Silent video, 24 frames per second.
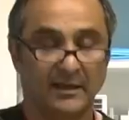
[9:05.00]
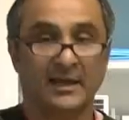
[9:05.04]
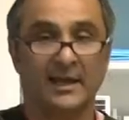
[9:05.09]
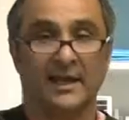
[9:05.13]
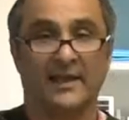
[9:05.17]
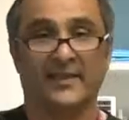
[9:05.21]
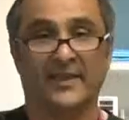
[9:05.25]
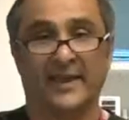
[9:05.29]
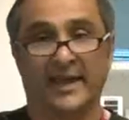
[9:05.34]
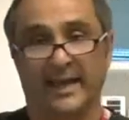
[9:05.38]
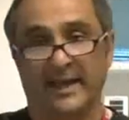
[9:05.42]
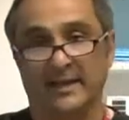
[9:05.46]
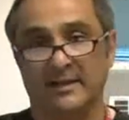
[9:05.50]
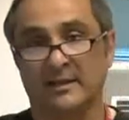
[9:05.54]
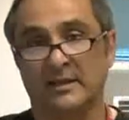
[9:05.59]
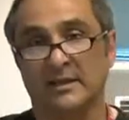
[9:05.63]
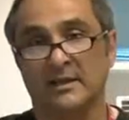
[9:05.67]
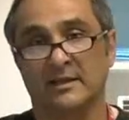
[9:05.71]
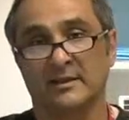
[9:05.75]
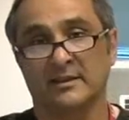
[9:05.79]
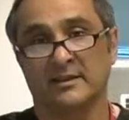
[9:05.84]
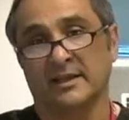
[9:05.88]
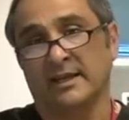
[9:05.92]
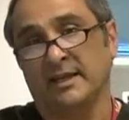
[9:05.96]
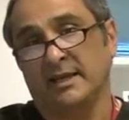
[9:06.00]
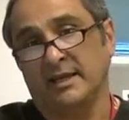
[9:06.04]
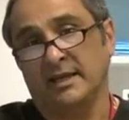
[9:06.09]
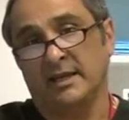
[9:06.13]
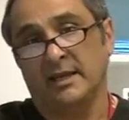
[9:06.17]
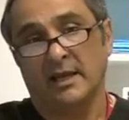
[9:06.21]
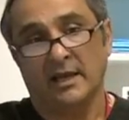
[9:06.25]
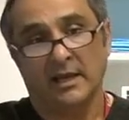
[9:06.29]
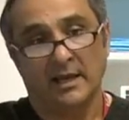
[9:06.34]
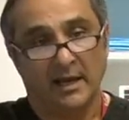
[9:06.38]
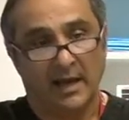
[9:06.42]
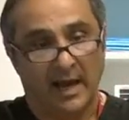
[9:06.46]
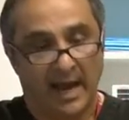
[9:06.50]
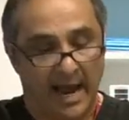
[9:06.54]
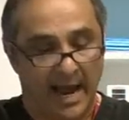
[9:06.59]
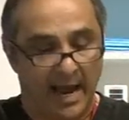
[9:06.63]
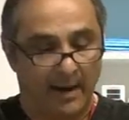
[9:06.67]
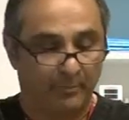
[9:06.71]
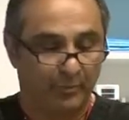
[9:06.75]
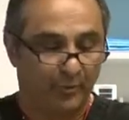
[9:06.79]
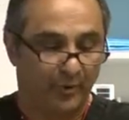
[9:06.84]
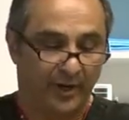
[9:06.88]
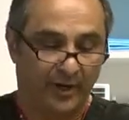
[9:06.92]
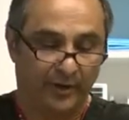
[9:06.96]
And then the
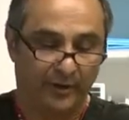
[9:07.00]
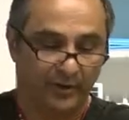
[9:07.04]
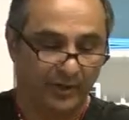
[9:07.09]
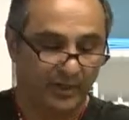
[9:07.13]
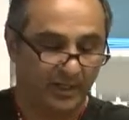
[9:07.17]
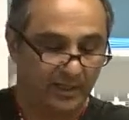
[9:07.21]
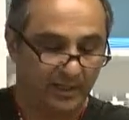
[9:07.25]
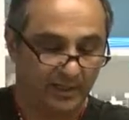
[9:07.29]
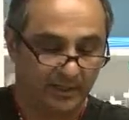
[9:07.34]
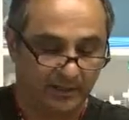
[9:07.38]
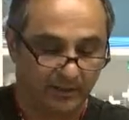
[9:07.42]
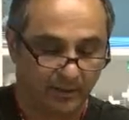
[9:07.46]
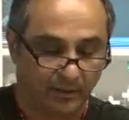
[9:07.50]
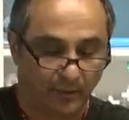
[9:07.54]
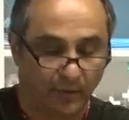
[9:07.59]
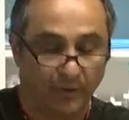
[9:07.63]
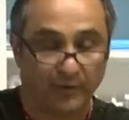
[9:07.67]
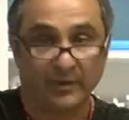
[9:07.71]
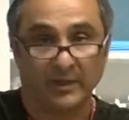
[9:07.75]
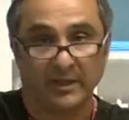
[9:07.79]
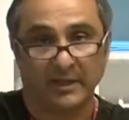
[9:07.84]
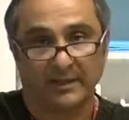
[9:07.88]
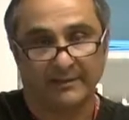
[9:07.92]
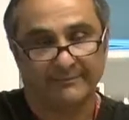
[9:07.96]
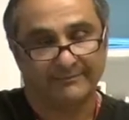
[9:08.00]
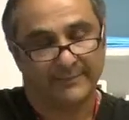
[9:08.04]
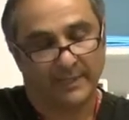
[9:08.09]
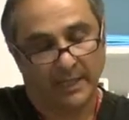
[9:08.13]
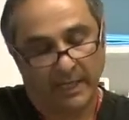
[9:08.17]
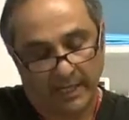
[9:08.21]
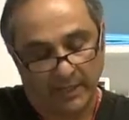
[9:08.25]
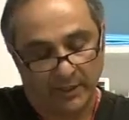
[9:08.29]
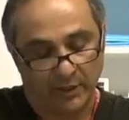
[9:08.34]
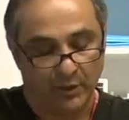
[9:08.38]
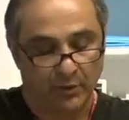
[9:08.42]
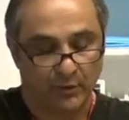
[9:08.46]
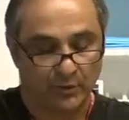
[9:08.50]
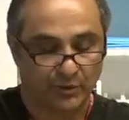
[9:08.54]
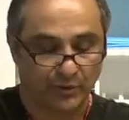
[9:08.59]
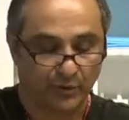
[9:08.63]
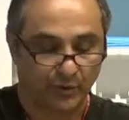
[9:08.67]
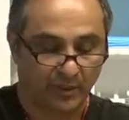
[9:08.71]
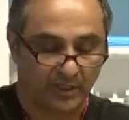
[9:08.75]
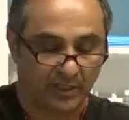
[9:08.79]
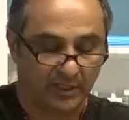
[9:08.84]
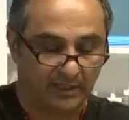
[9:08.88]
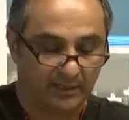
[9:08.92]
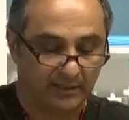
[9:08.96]
operator can, or the end
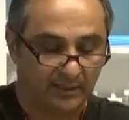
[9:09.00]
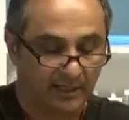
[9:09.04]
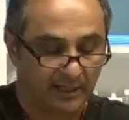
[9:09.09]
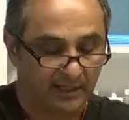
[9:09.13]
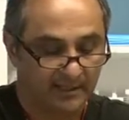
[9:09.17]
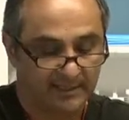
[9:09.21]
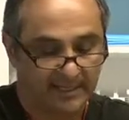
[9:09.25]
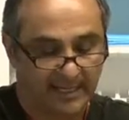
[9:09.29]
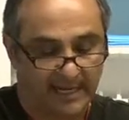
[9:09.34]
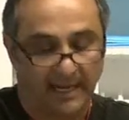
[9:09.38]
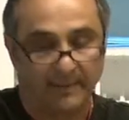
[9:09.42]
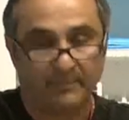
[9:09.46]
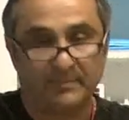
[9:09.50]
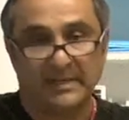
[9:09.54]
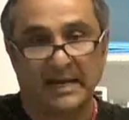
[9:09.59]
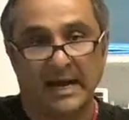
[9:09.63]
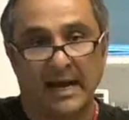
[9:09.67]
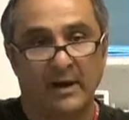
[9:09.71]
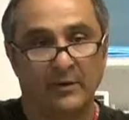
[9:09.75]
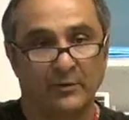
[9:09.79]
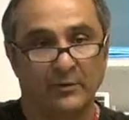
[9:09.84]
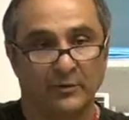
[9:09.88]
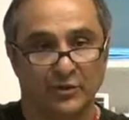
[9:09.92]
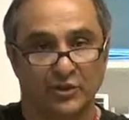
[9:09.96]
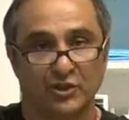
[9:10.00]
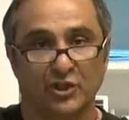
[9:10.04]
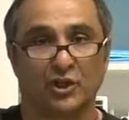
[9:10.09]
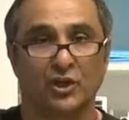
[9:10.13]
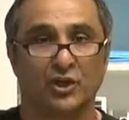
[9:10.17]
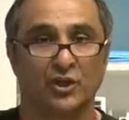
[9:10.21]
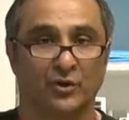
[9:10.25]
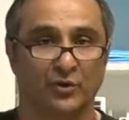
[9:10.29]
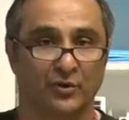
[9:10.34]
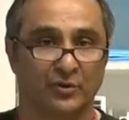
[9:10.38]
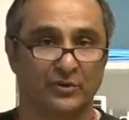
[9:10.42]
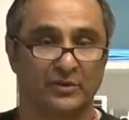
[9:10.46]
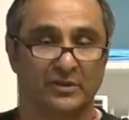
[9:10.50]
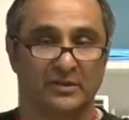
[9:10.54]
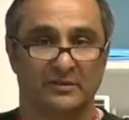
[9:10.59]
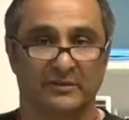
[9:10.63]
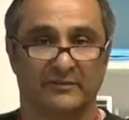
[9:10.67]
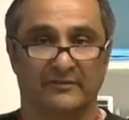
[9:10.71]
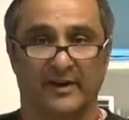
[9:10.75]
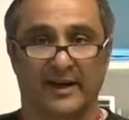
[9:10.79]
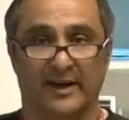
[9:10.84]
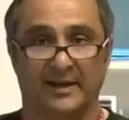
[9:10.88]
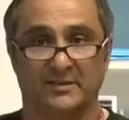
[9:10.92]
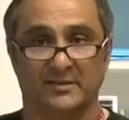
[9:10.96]
user can tape down or secure the
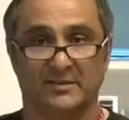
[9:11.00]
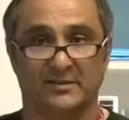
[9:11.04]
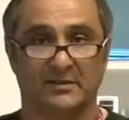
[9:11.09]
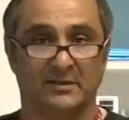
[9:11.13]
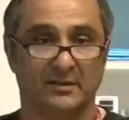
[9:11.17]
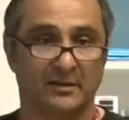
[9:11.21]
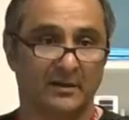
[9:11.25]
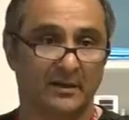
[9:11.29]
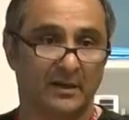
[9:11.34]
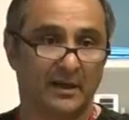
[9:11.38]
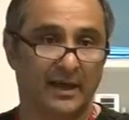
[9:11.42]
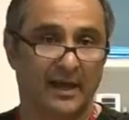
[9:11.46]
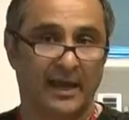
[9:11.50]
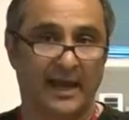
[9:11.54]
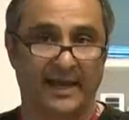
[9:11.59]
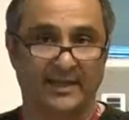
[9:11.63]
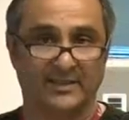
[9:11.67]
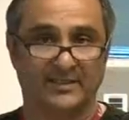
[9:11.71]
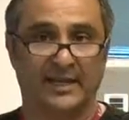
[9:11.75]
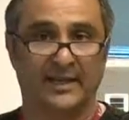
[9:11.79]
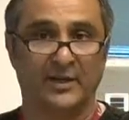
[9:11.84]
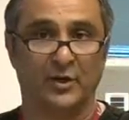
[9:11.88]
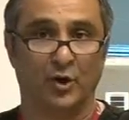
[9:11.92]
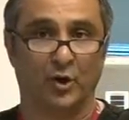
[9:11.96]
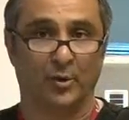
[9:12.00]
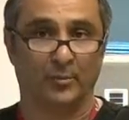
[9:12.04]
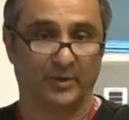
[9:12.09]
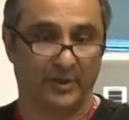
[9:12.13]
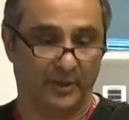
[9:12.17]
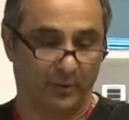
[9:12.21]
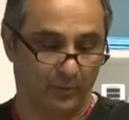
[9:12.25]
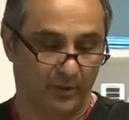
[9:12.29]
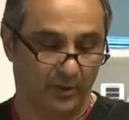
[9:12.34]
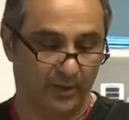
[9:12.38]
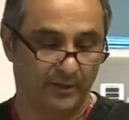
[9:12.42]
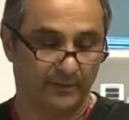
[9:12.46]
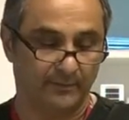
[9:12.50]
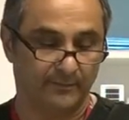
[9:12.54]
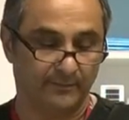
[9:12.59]
device as they normally would.